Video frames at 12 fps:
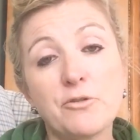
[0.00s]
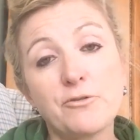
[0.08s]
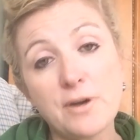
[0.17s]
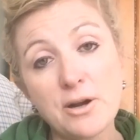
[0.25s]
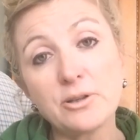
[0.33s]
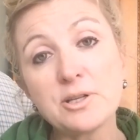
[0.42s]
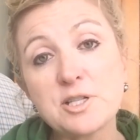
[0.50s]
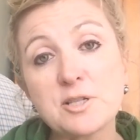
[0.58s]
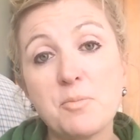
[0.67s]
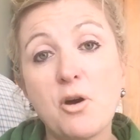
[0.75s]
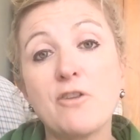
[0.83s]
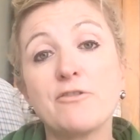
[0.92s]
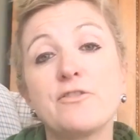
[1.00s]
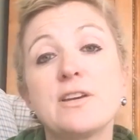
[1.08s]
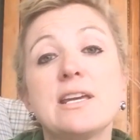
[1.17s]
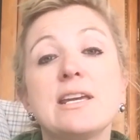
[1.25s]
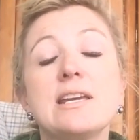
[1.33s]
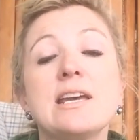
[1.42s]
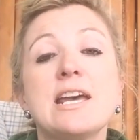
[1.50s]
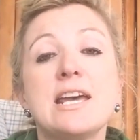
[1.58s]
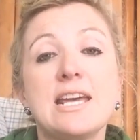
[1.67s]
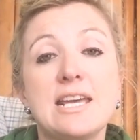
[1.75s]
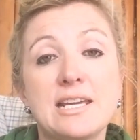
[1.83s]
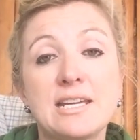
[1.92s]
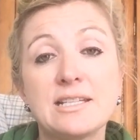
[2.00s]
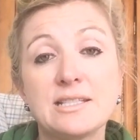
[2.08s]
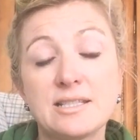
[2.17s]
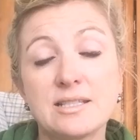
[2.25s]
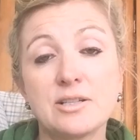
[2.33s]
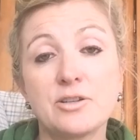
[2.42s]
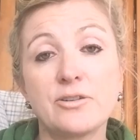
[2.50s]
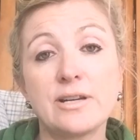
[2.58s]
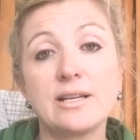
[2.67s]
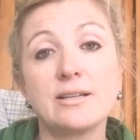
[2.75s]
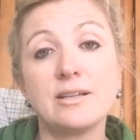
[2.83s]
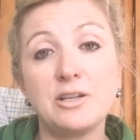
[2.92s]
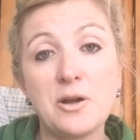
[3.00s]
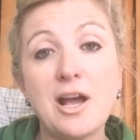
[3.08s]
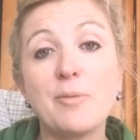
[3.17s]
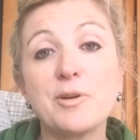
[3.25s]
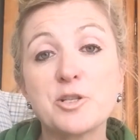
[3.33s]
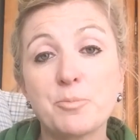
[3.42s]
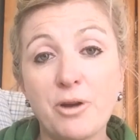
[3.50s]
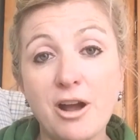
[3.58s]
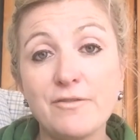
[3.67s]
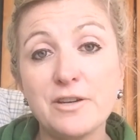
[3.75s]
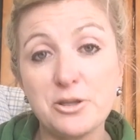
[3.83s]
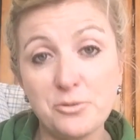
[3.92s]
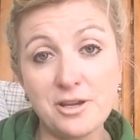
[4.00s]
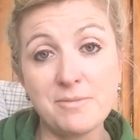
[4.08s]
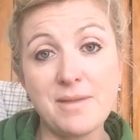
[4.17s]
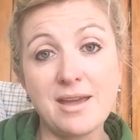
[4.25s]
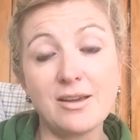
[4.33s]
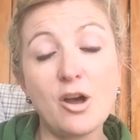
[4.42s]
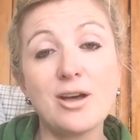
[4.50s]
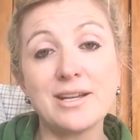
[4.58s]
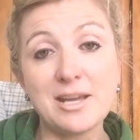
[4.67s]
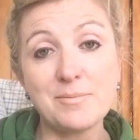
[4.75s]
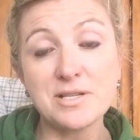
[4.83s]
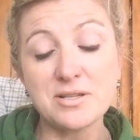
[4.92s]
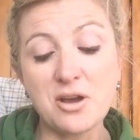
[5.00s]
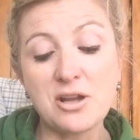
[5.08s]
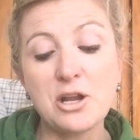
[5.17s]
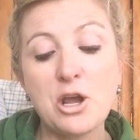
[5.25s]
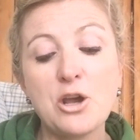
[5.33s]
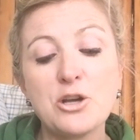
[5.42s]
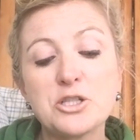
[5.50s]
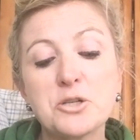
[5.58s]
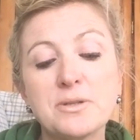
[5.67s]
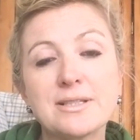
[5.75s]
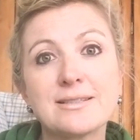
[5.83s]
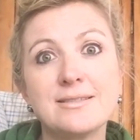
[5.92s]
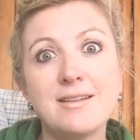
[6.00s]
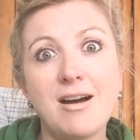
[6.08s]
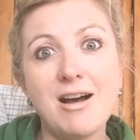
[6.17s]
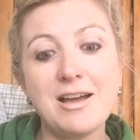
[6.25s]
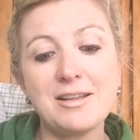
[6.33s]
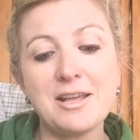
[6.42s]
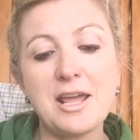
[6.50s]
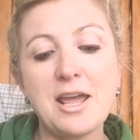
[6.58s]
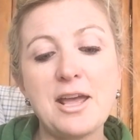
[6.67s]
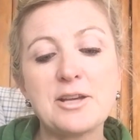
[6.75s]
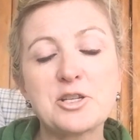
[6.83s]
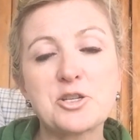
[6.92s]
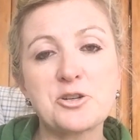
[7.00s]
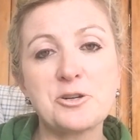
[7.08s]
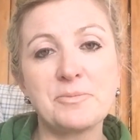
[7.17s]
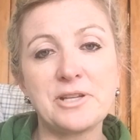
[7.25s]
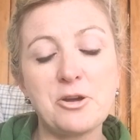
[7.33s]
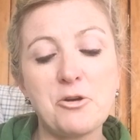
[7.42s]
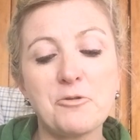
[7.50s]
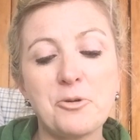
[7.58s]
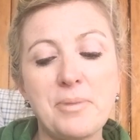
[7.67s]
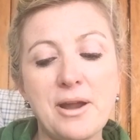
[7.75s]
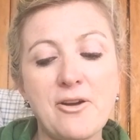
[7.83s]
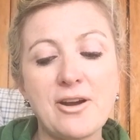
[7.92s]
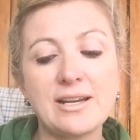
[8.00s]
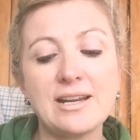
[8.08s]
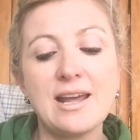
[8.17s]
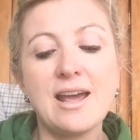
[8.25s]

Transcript: fairly small fee in considering how much profit you can make on Amazon. So it's not extremely overbearing.